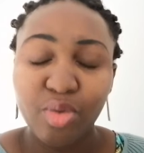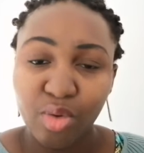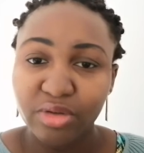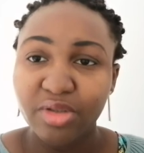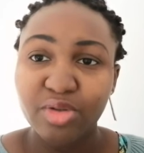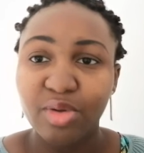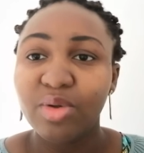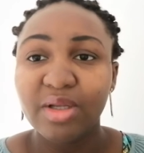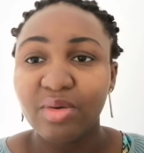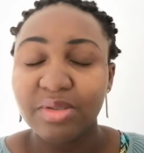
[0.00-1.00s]
you hold on to the
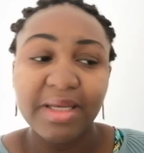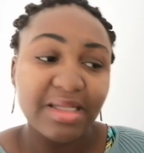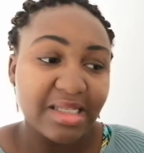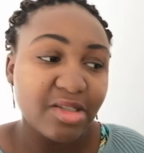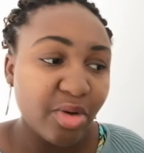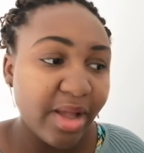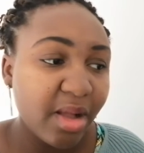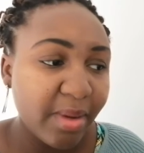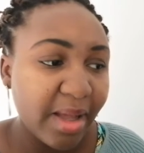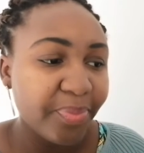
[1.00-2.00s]
Holy Ghost, because he's your
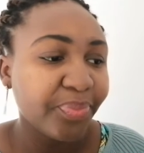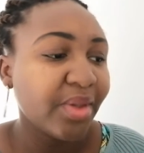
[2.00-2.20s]
helper.